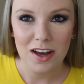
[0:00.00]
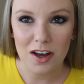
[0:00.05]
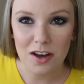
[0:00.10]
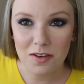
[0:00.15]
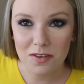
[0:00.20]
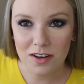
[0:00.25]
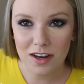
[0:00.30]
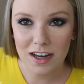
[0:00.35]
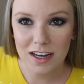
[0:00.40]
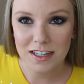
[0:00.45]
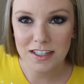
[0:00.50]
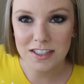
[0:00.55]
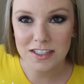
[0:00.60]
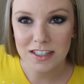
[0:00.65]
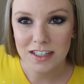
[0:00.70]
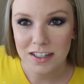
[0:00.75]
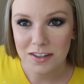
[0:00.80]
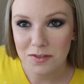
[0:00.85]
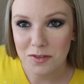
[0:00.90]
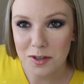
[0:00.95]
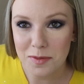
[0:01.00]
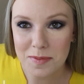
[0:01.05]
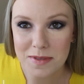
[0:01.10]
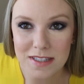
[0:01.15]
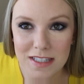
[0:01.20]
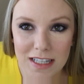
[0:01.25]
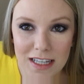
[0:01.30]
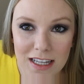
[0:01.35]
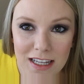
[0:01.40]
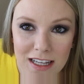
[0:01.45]
Oh gosh,
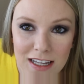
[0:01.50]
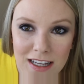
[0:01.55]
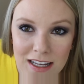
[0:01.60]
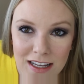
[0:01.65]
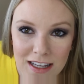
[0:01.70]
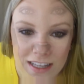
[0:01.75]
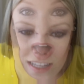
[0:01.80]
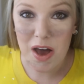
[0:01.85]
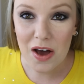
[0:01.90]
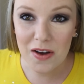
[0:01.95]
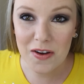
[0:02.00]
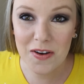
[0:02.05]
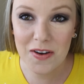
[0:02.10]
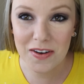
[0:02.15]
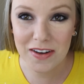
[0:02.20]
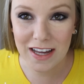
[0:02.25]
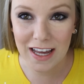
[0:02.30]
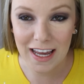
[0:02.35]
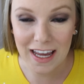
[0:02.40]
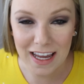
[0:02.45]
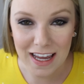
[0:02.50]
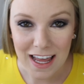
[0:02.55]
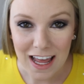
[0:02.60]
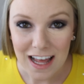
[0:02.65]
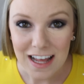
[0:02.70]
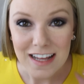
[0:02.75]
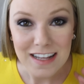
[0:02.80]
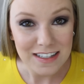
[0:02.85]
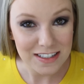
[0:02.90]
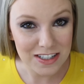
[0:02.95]
whoopsie. Okay,
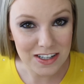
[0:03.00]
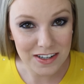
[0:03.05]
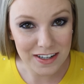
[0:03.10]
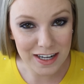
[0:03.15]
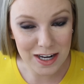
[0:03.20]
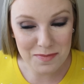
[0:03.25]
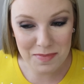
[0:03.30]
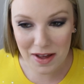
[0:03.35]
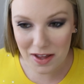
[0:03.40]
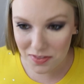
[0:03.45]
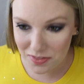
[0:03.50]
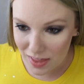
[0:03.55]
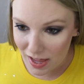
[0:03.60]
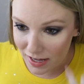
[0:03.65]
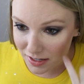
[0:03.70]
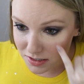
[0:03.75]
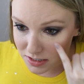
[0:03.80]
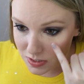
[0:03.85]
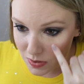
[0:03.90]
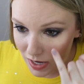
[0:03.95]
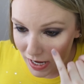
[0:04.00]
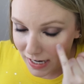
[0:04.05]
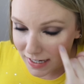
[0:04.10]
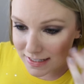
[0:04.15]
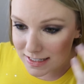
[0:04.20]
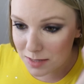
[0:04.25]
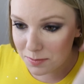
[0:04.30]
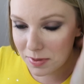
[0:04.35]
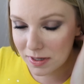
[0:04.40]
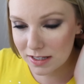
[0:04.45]
sorry about that. So
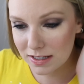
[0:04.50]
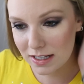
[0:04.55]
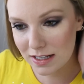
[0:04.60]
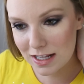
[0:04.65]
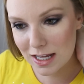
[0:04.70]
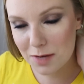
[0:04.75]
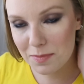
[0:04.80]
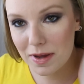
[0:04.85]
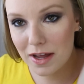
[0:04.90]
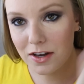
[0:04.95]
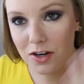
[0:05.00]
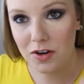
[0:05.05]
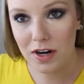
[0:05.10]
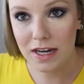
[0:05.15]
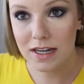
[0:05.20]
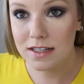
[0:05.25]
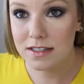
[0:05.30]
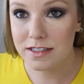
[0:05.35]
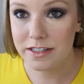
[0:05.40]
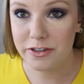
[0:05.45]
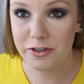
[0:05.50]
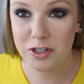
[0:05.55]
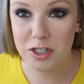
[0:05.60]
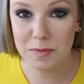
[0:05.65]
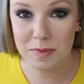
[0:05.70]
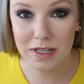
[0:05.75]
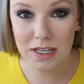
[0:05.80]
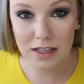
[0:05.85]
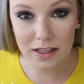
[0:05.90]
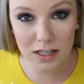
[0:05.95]
I typically like my under eye concealer
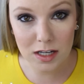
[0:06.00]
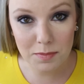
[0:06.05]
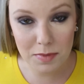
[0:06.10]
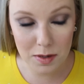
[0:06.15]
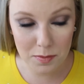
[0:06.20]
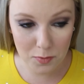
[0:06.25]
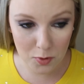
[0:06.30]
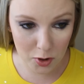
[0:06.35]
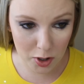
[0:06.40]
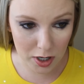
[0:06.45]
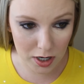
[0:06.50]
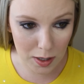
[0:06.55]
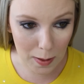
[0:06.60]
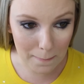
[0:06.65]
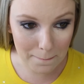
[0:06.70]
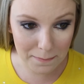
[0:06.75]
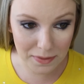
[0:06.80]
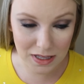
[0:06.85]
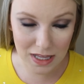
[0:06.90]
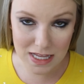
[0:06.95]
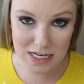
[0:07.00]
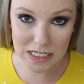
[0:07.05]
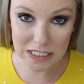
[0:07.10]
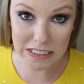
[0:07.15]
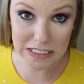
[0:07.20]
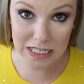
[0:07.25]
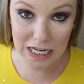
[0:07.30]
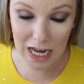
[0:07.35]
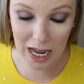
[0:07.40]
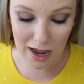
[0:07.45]
to be a little bit more
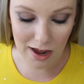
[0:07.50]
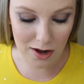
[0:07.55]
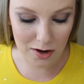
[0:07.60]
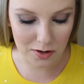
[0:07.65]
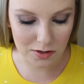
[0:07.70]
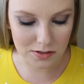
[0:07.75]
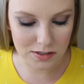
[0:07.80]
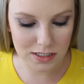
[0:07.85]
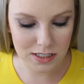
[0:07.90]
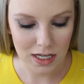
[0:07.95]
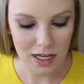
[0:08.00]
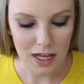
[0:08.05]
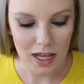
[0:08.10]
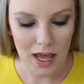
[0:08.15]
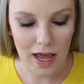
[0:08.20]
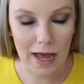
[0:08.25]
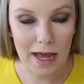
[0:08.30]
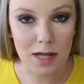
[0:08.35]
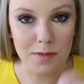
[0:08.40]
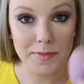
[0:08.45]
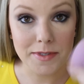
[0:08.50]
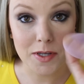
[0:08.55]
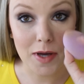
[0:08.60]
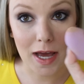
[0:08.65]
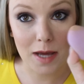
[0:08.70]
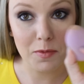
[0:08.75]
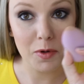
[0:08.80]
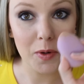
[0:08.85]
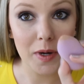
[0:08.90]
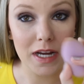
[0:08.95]
blended out. So
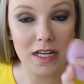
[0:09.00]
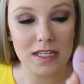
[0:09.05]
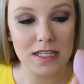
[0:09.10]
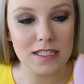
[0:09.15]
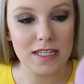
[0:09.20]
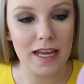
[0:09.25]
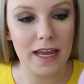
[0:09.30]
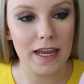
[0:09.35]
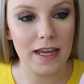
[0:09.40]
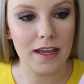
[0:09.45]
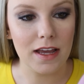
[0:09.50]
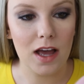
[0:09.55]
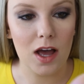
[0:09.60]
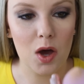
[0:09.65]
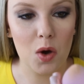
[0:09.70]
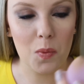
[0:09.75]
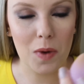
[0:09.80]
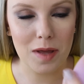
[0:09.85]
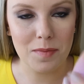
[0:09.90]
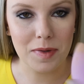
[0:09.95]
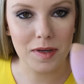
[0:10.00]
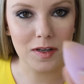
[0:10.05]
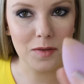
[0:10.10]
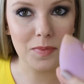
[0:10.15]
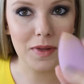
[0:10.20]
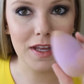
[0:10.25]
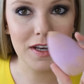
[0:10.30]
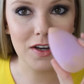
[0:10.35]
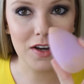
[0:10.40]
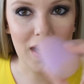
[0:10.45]
I'm going to take a wet beauty
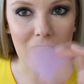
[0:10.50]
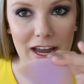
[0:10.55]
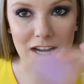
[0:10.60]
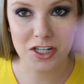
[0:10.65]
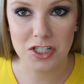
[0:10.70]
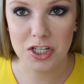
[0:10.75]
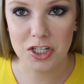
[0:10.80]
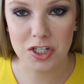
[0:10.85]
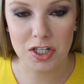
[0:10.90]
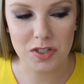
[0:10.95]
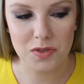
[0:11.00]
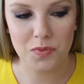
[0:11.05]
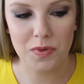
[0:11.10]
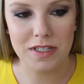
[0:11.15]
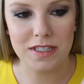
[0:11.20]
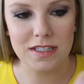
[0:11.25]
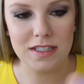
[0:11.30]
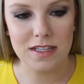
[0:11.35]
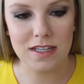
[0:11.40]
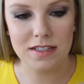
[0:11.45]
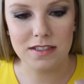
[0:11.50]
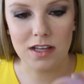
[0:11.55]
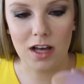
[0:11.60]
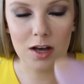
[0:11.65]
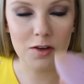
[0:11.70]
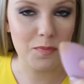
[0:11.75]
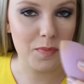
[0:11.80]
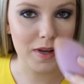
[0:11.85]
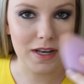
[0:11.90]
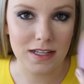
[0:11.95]
blender. I actually just rinsed this
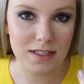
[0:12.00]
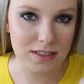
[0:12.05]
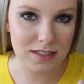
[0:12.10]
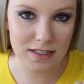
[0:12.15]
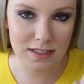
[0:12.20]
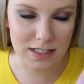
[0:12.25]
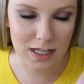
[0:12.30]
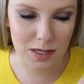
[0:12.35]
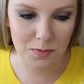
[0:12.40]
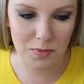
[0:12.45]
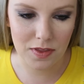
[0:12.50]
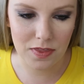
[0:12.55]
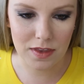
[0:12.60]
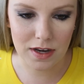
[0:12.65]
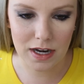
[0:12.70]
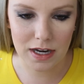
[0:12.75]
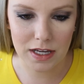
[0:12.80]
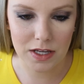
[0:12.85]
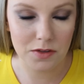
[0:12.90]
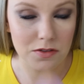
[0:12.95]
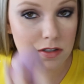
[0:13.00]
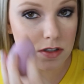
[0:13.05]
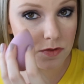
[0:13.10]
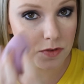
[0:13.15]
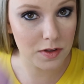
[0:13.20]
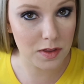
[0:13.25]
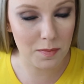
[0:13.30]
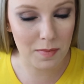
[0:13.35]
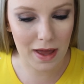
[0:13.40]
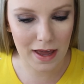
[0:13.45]
off, but it's the same one that I used
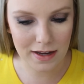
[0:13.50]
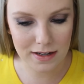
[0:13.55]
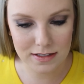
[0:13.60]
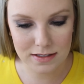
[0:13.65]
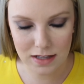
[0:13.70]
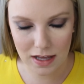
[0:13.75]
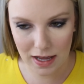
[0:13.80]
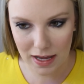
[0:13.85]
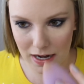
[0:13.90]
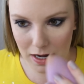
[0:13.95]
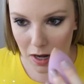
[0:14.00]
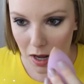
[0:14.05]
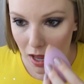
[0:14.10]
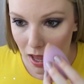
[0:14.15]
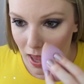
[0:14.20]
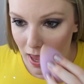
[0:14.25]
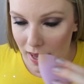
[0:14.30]
for the MAC side.